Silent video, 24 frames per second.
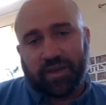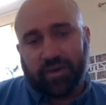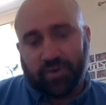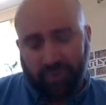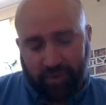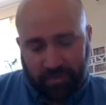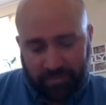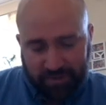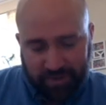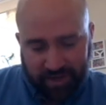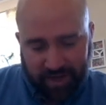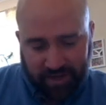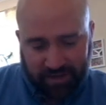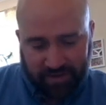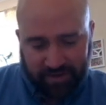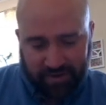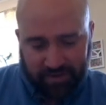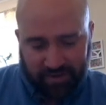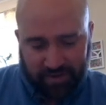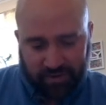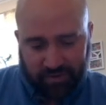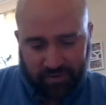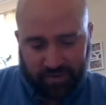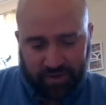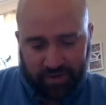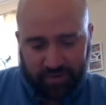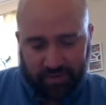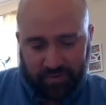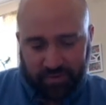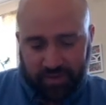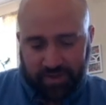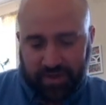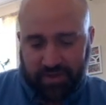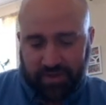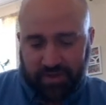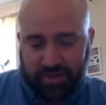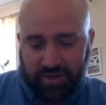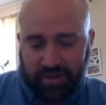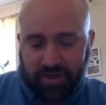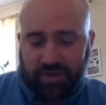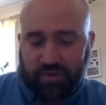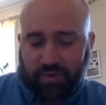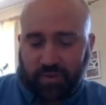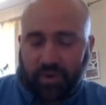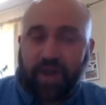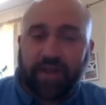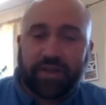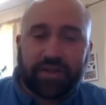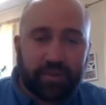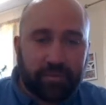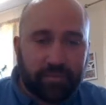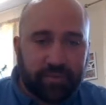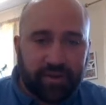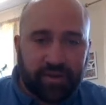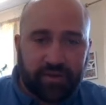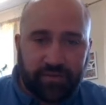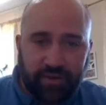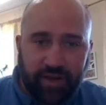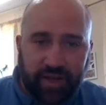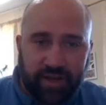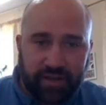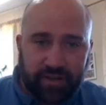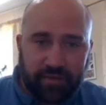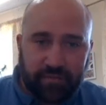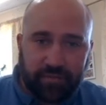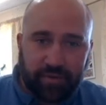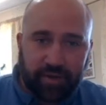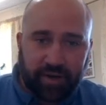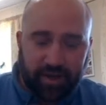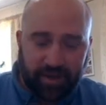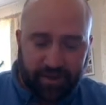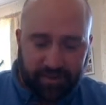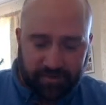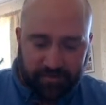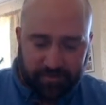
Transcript: or objecting to it was just another way to be affected by it.